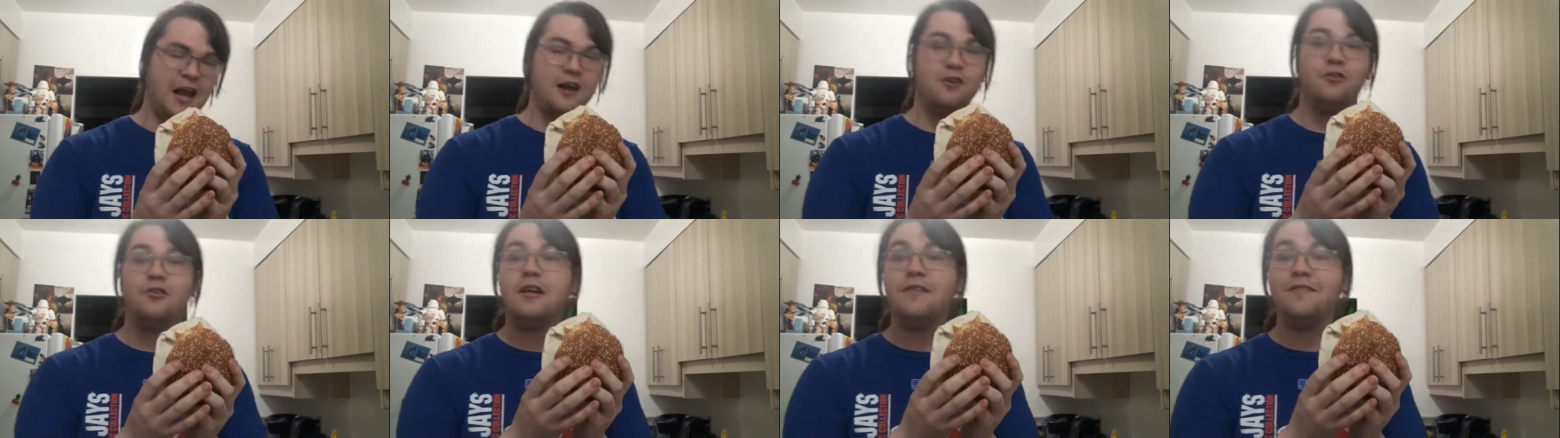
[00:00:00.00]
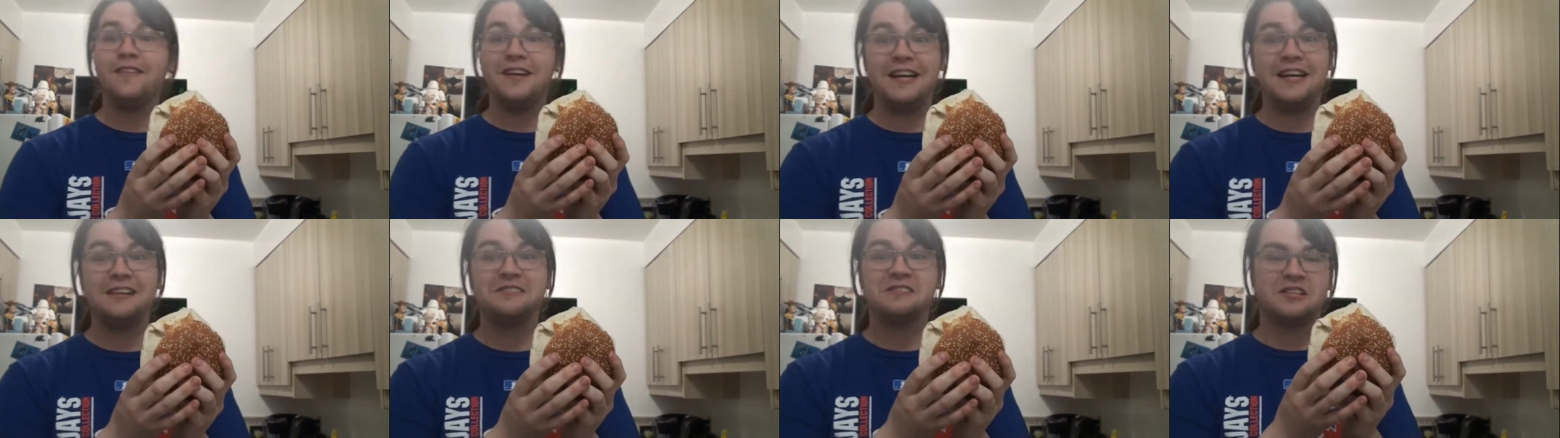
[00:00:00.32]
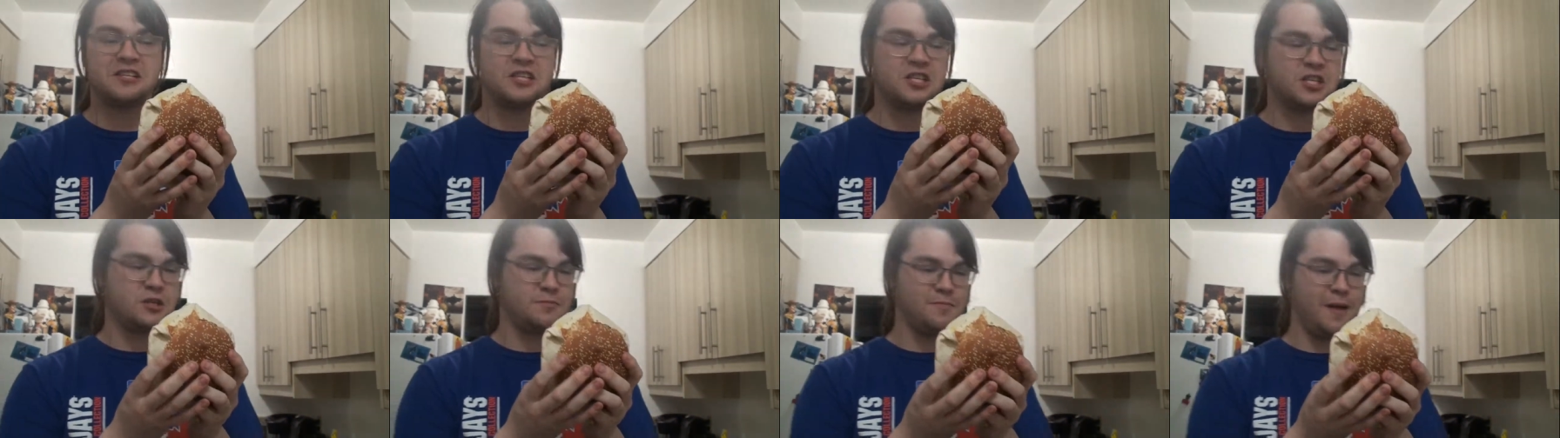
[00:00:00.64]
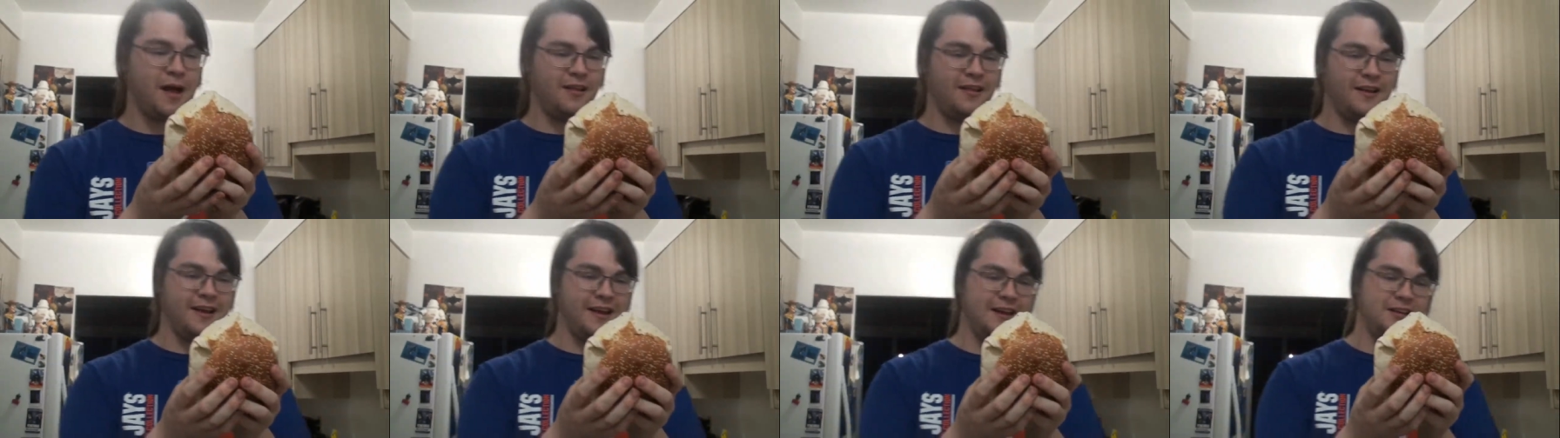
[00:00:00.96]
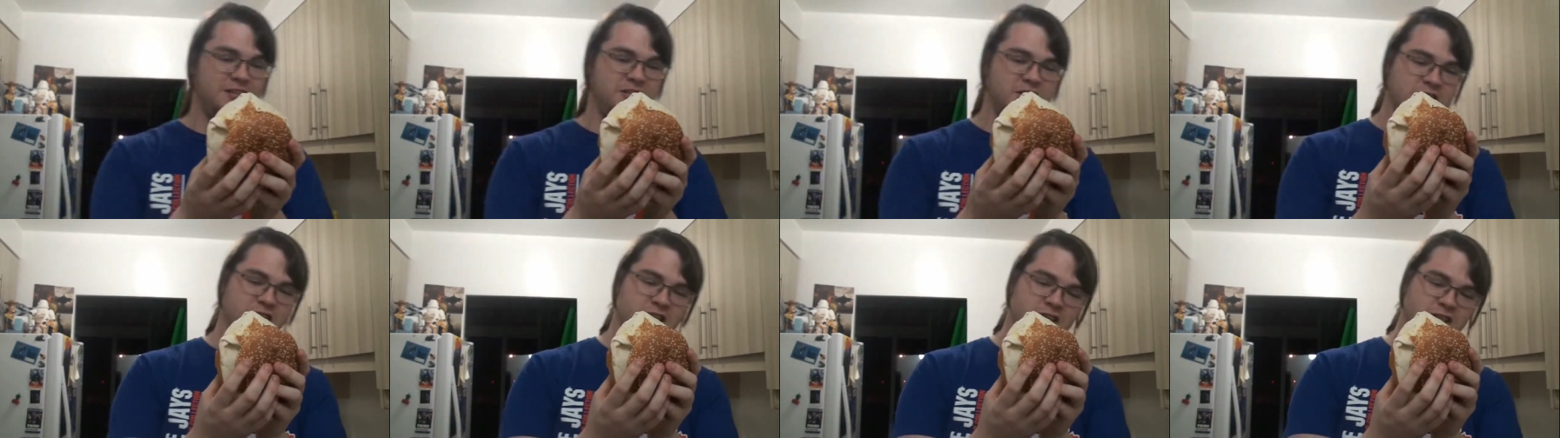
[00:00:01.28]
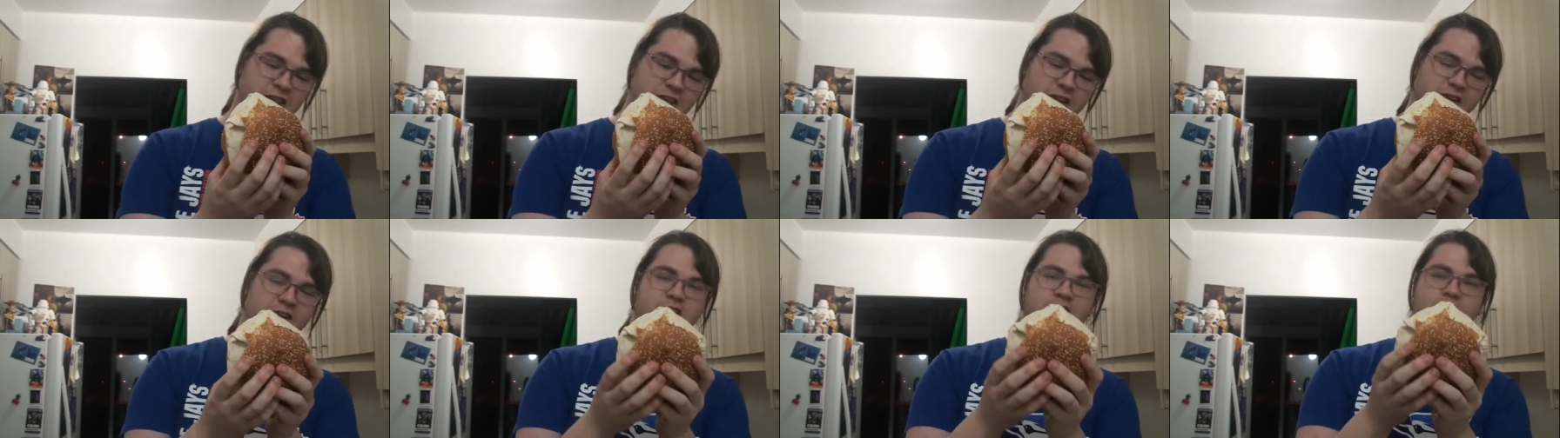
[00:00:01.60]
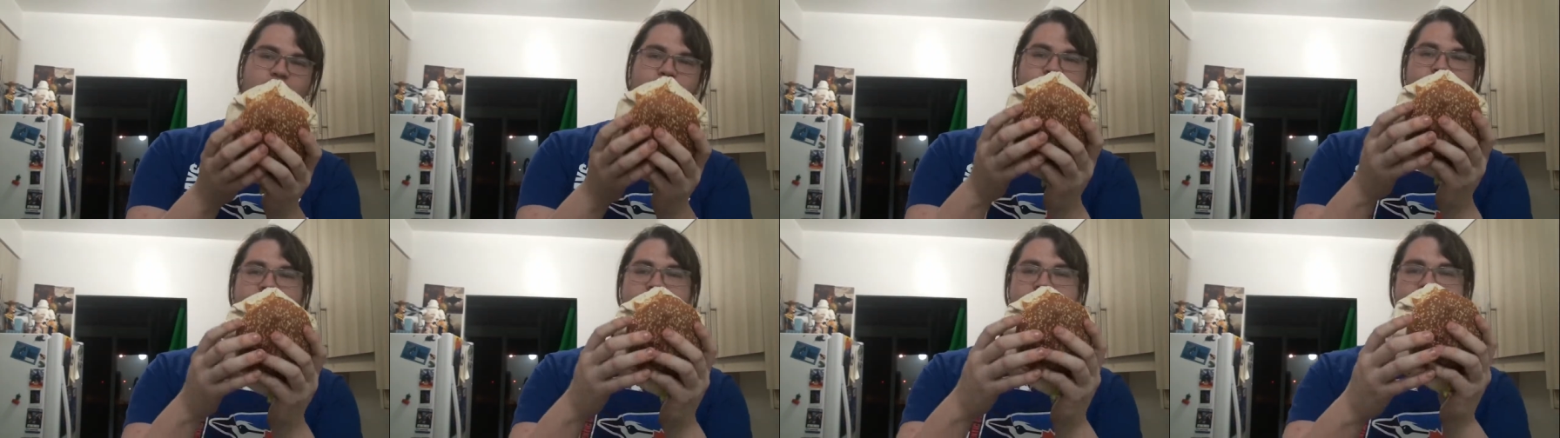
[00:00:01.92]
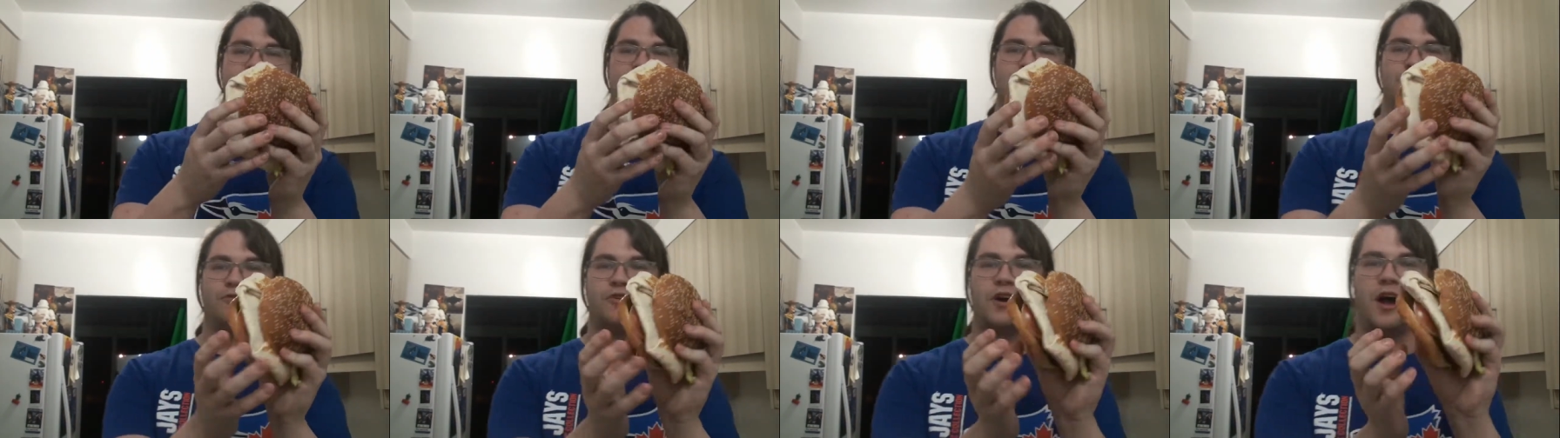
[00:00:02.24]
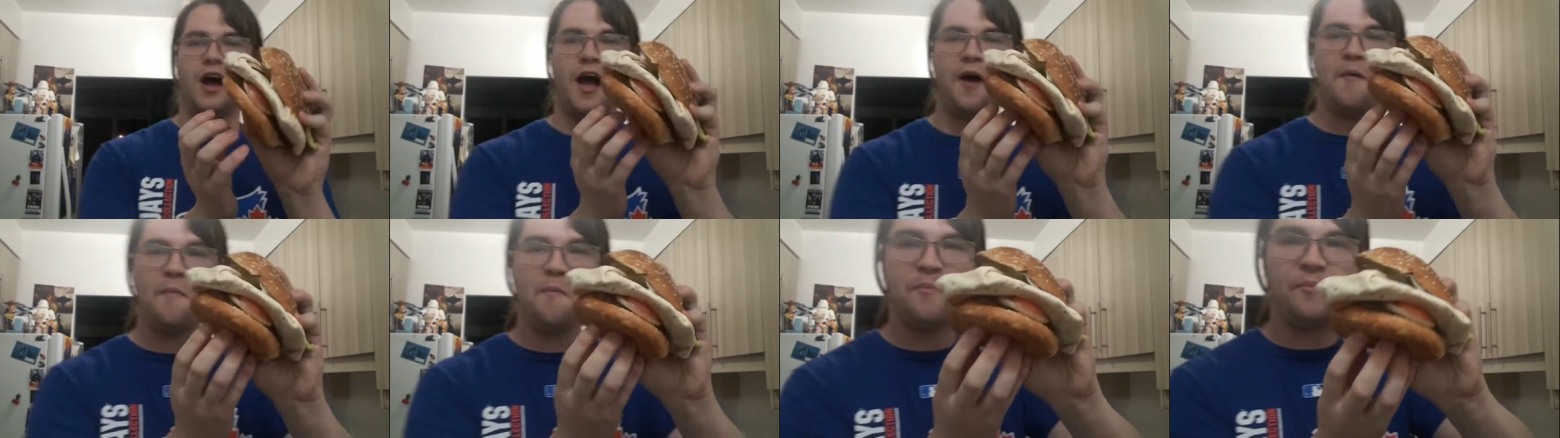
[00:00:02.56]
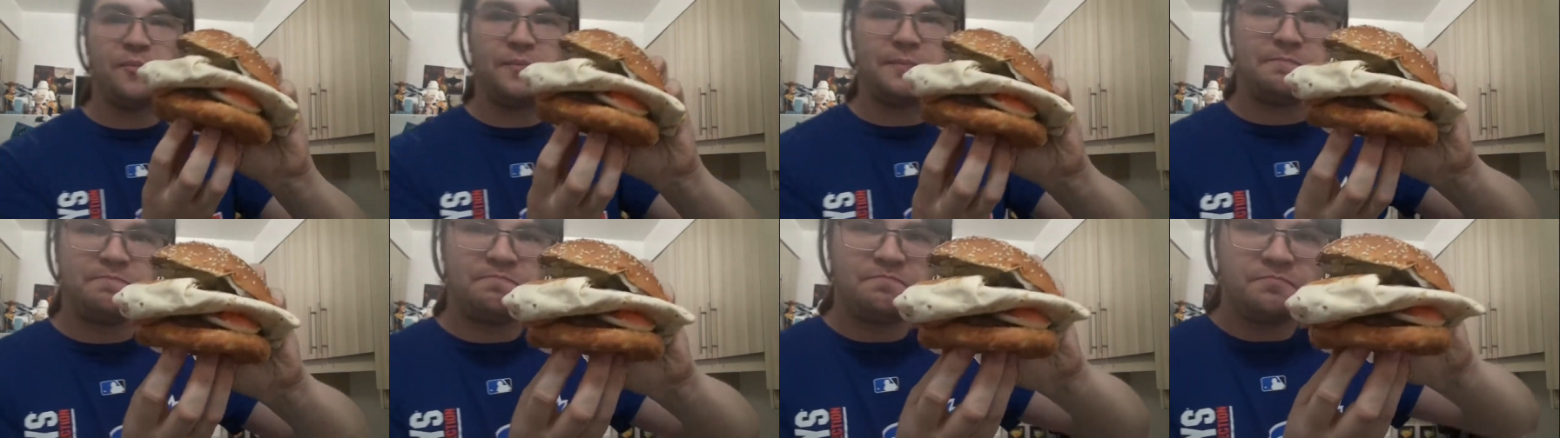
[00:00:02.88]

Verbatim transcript: I don't even need to smell it, it just looks great. You've got